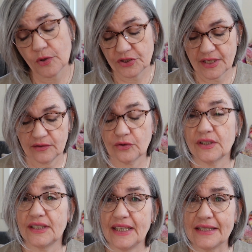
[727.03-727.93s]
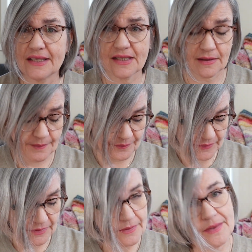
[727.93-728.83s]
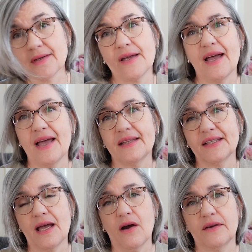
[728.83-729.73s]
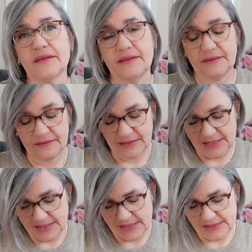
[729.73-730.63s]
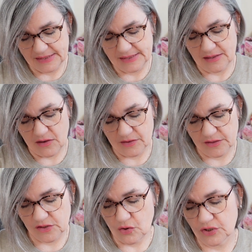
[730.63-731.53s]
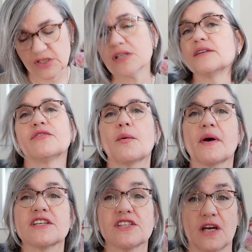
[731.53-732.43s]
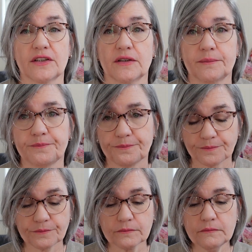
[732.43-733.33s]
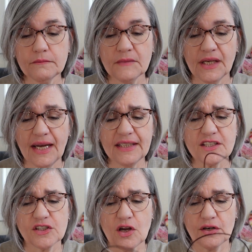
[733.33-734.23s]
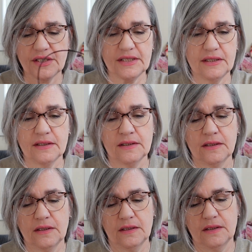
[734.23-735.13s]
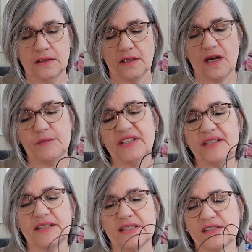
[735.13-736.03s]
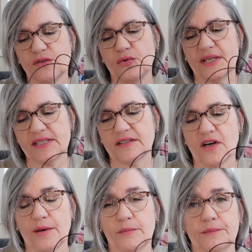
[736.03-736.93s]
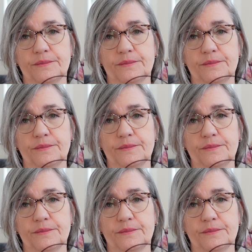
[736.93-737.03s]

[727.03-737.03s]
project on the needles, and these are socks for my son. And I'm knitting these 2 at a time.